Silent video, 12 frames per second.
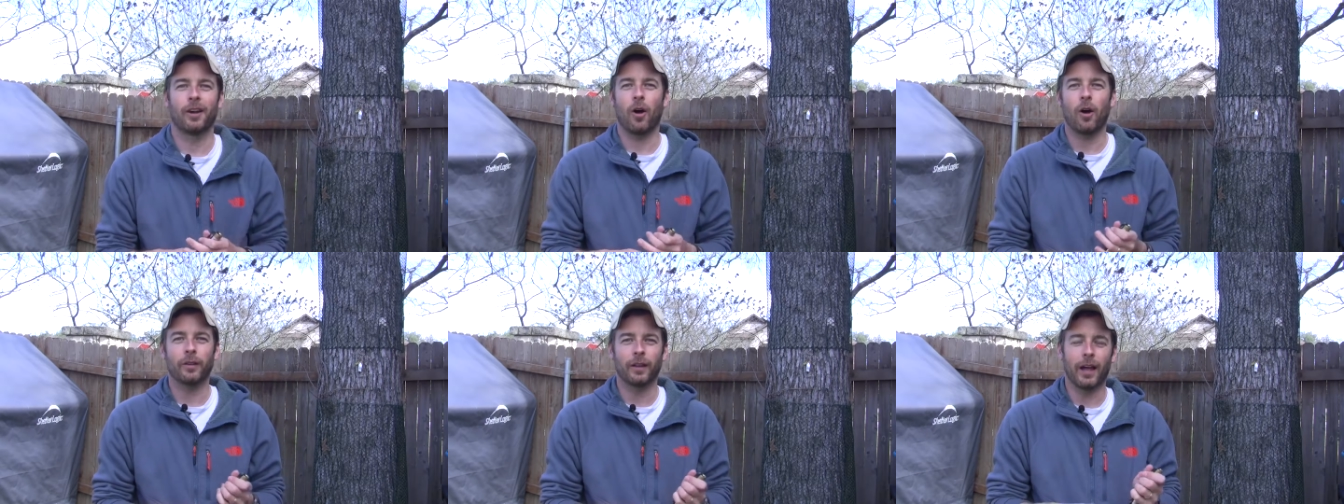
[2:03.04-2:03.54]

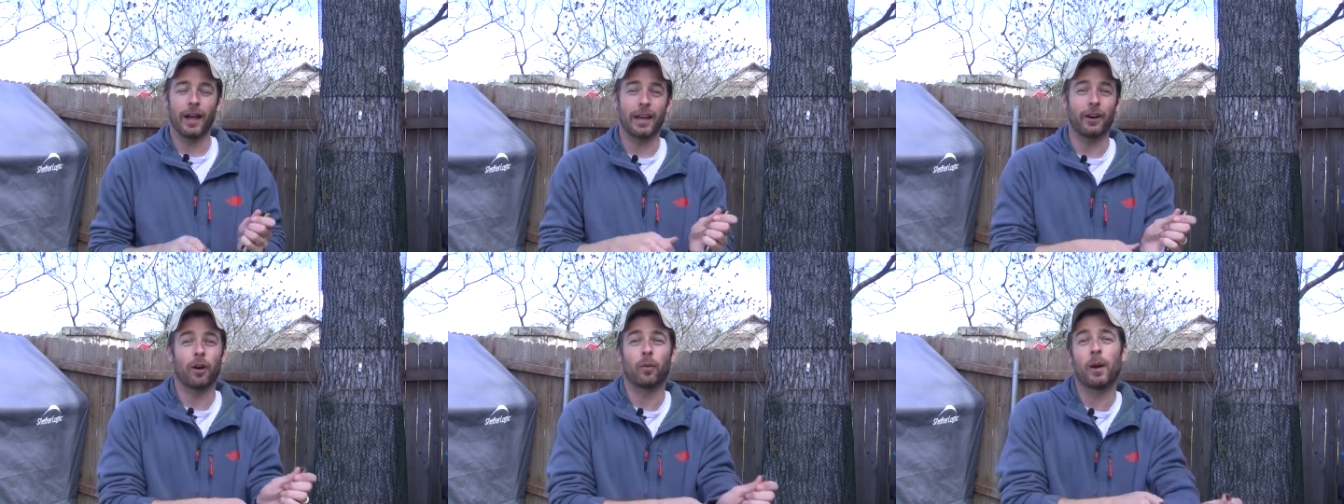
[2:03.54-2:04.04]

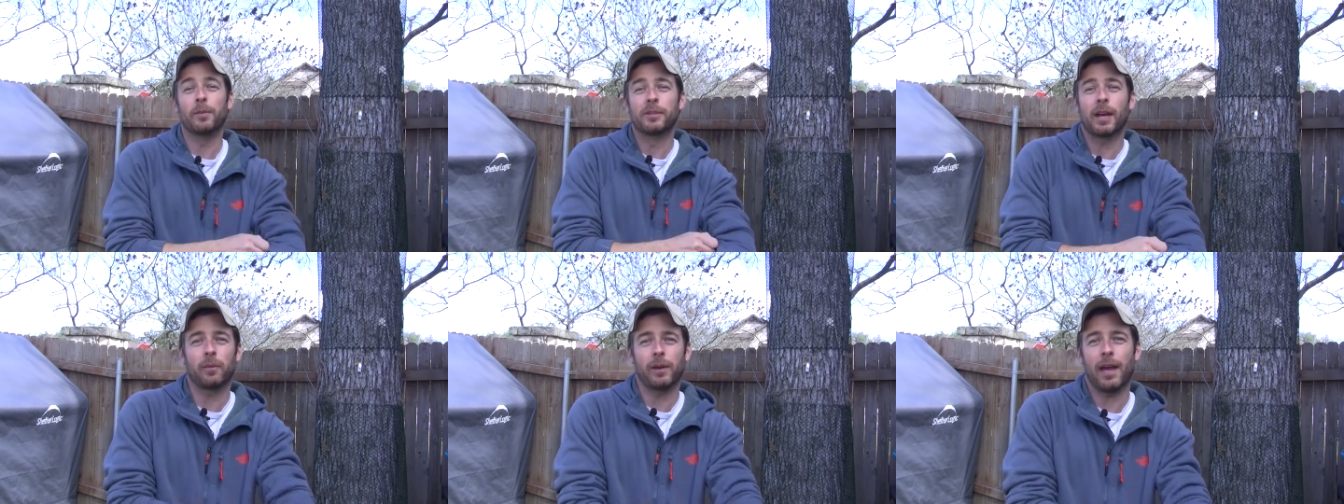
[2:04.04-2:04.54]
online, our
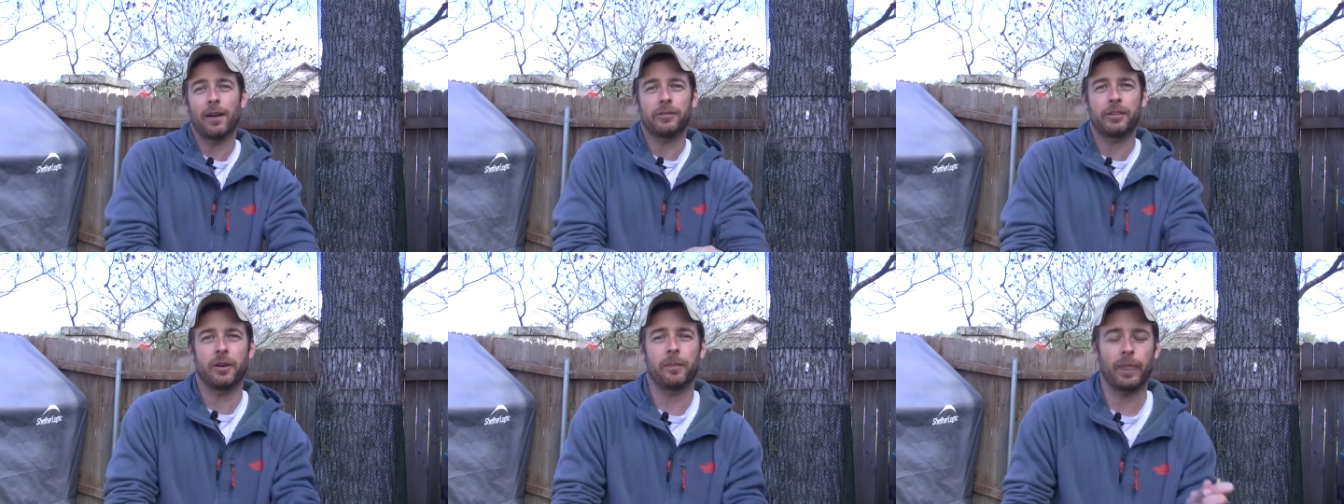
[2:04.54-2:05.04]
website, we have
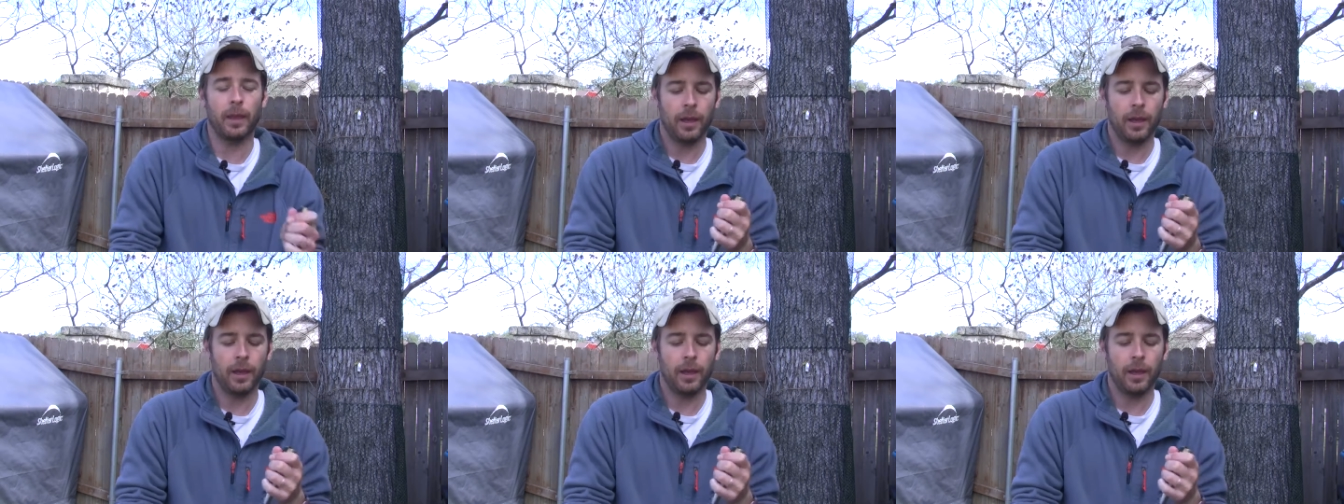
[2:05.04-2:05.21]
some.